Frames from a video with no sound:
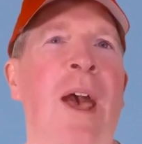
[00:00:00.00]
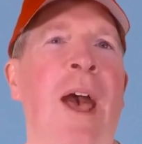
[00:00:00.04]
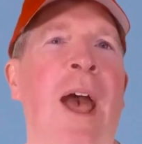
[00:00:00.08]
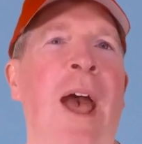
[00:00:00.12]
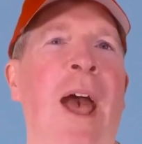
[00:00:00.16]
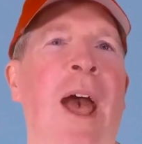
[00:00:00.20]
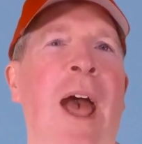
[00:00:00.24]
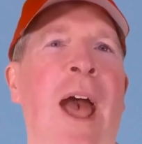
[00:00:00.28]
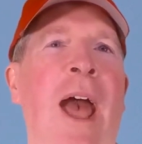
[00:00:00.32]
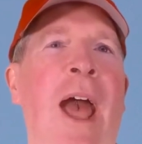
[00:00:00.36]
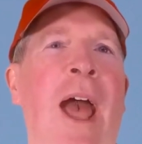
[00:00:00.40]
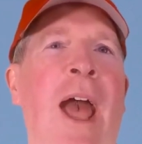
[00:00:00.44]

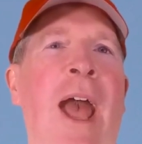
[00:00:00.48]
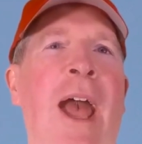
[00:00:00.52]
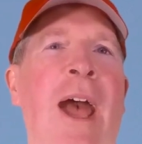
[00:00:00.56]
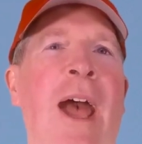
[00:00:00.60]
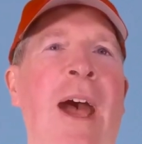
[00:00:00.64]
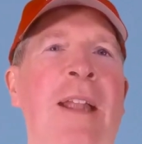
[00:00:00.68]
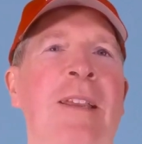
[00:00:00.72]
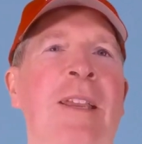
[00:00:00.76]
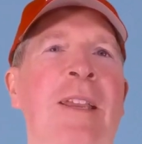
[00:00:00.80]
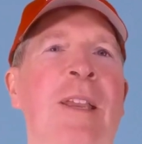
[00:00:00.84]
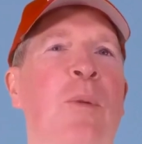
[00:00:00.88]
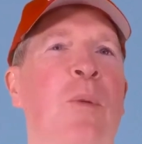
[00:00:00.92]

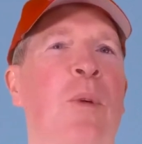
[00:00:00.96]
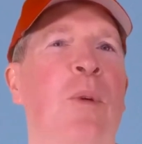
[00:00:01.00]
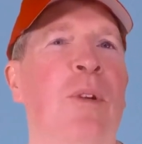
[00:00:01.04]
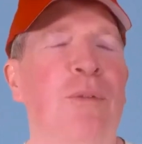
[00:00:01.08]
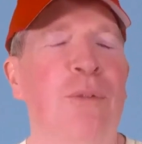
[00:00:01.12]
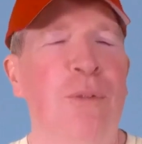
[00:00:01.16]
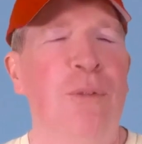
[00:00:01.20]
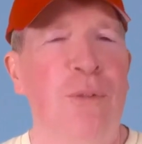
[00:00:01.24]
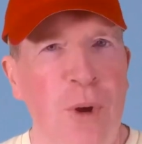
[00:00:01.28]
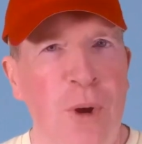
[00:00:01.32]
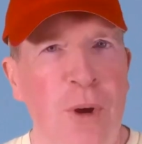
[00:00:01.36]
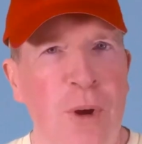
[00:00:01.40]
and he would
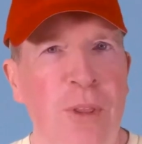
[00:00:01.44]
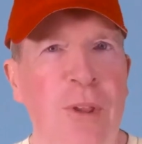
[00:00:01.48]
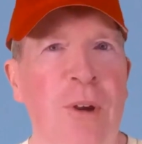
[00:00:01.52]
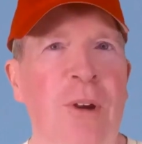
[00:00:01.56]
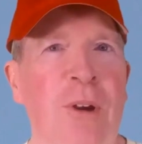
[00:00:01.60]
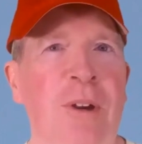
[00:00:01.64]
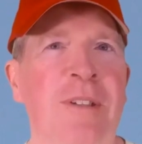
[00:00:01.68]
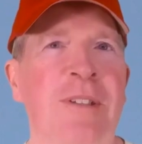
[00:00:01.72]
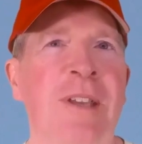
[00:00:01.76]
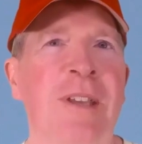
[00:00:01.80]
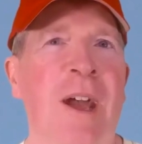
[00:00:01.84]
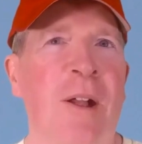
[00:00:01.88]

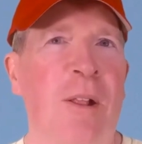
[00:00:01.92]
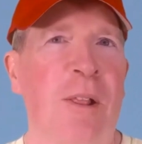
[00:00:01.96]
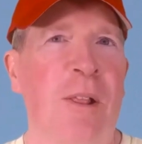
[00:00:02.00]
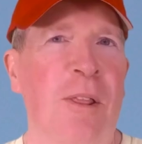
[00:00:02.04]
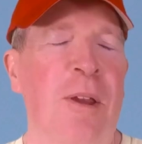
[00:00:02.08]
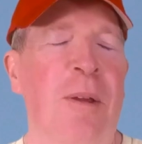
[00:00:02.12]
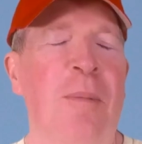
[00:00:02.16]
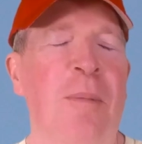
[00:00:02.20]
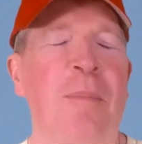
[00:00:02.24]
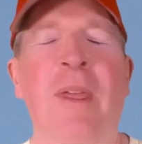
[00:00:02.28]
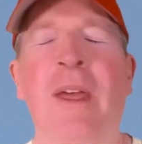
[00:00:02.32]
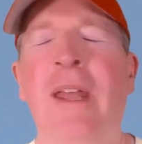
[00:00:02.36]
further tell
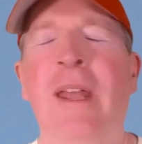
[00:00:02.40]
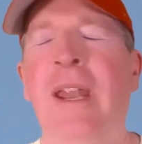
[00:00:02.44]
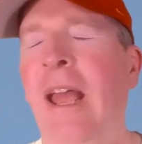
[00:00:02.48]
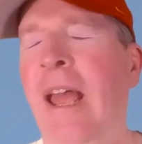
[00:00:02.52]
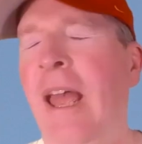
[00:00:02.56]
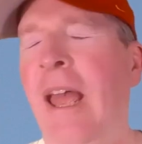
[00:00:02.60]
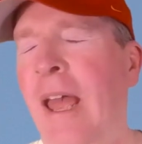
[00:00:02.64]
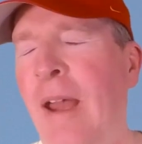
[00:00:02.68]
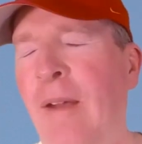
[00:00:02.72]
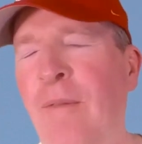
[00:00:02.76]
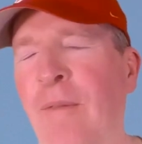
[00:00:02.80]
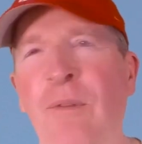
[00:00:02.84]
them that
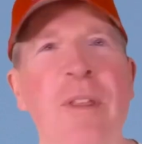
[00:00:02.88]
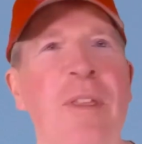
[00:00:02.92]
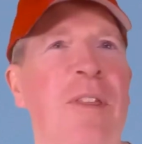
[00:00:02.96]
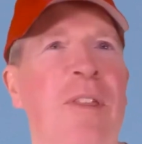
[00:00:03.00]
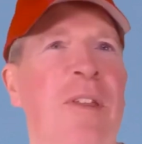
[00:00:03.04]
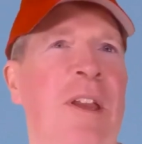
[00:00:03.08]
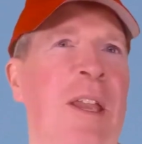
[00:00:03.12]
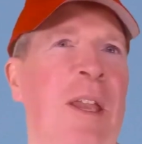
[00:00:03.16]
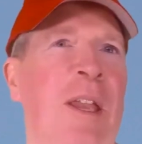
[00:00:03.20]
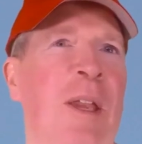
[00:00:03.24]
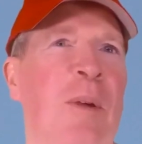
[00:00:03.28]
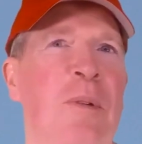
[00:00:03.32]

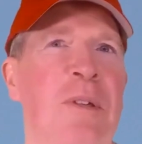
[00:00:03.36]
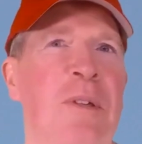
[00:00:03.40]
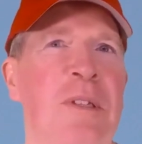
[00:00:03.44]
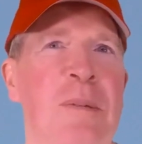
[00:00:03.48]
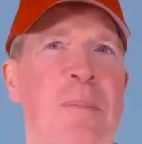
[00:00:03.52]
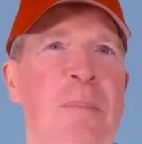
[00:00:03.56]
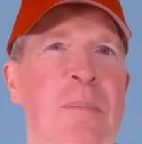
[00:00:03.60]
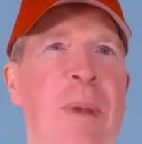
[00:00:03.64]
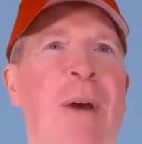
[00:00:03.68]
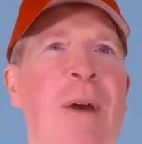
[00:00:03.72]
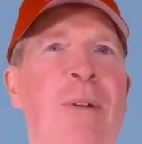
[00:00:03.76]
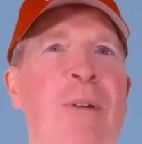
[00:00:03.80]
everything he was
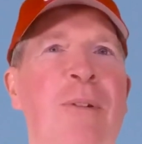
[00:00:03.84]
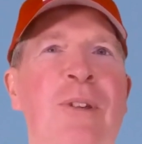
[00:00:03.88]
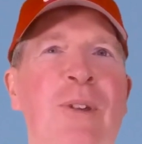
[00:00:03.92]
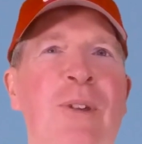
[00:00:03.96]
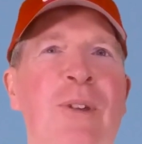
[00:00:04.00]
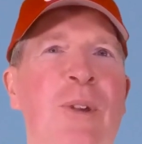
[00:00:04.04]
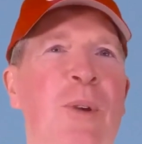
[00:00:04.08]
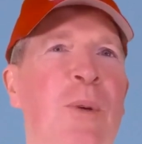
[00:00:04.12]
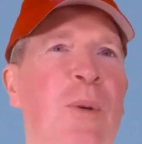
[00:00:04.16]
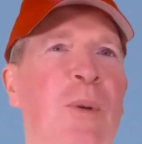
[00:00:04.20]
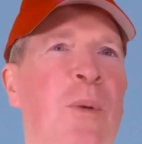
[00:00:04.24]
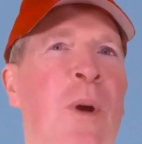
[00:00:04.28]
about to
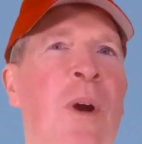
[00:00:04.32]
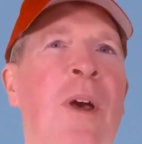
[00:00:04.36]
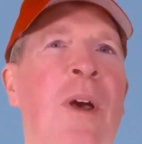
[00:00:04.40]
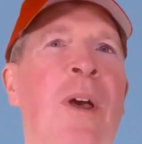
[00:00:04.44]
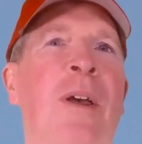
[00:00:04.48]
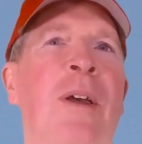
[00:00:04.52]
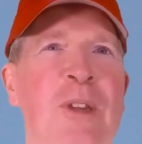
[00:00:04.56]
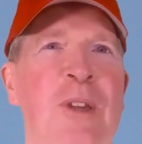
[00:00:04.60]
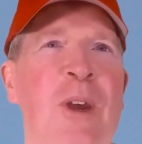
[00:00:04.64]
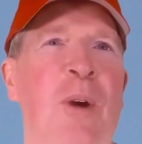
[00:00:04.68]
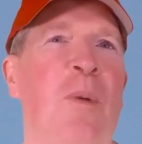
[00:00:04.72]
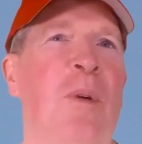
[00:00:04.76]
do
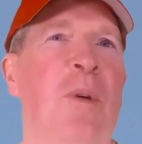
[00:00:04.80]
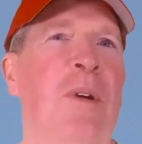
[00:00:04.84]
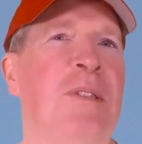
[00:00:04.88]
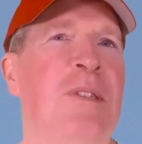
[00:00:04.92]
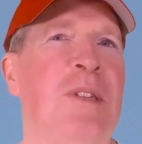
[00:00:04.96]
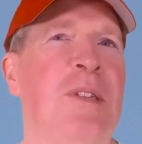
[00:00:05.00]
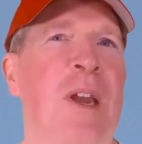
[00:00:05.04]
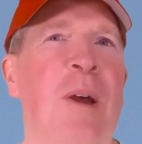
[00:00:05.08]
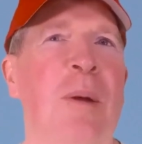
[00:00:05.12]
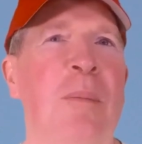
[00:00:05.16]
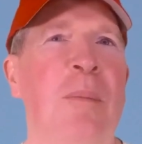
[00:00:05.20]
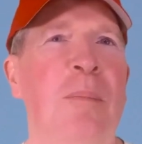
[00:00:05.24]
was a
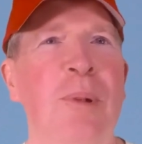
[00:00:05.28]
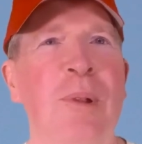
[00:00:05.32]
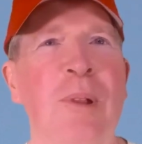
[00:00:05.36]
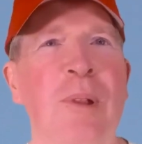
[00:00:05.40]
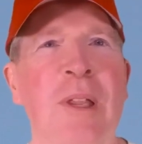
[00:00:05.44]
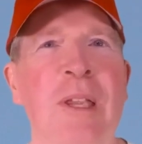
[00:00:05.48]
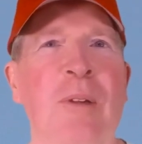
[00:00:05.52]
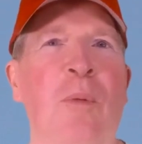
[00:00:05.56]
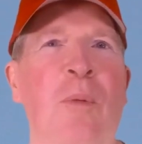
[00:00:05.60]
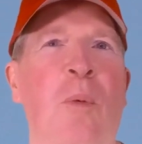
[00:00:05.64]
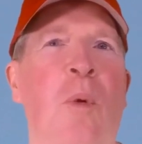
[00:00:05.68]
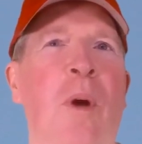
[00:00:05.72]

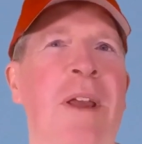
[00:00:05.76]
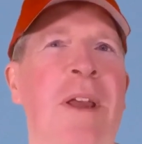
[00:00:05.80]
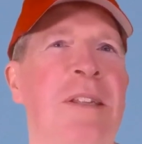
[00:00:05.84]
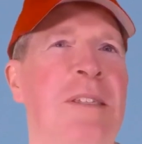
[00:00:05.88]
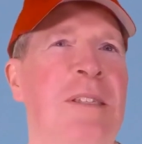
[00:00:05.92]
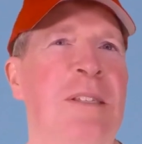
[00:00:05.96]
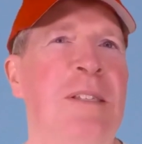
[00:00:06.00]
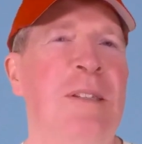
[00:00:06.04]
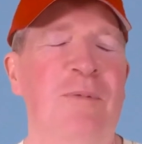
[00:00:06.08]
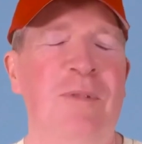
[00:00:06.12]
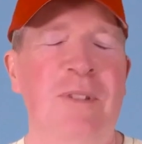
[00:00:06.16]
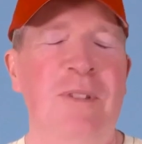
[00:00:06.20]
complete
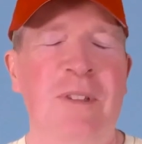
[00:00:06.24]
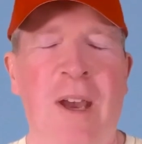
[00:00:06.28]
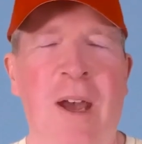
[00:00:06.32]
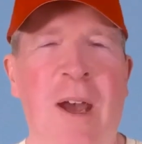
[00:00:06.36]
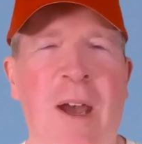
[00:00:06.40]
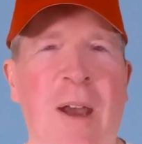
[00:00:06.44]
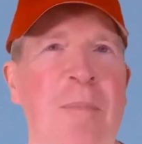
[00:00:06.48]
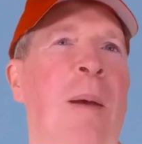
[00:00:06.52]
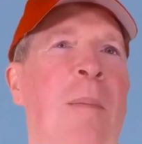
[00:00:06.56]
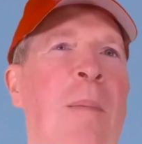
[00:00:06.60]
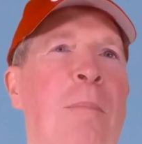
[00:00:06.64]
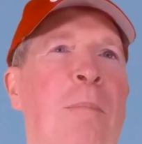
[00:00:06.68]
waste of
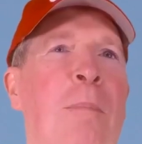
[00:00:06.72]
time.